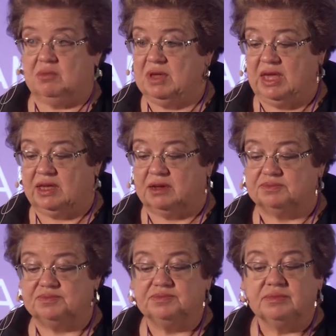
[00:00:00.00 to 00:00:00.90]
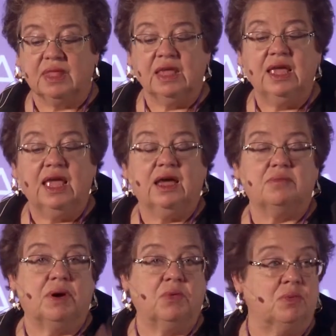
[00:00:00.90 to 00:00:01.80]
make it.
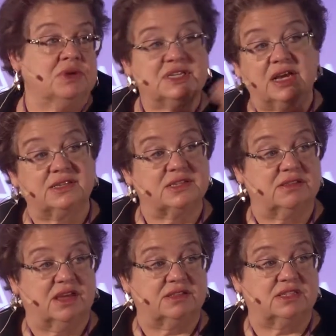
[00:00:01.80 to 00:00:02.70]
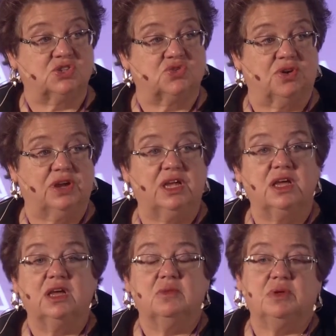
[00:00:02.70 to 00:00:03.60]
But when we tested that story,
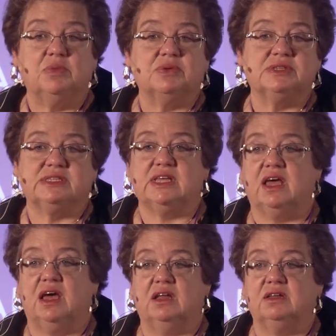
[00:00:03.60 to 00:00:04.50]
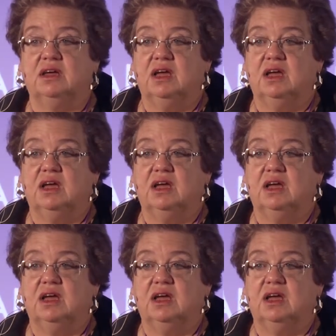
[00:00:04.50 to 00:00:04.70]
people said,